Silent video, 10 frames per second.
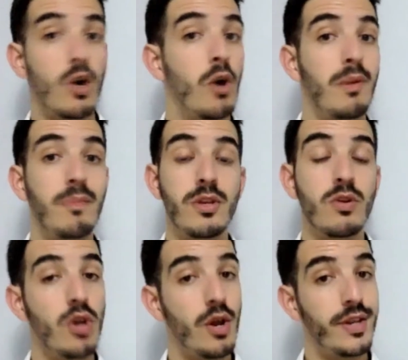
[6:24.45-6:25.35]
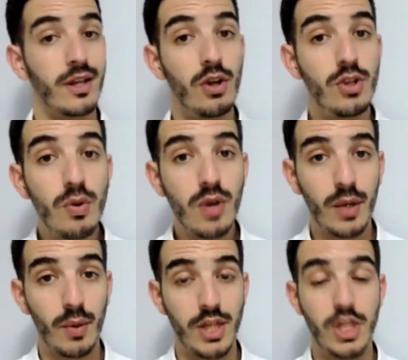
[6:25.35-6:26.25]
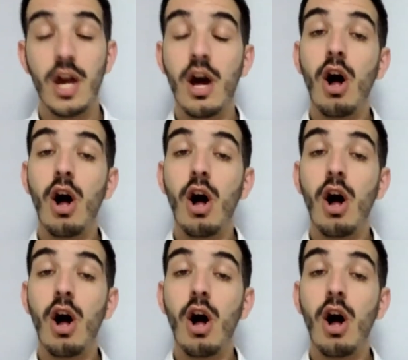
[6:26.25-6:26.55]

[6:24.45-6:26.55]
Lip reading: or maybe you're learning a new language.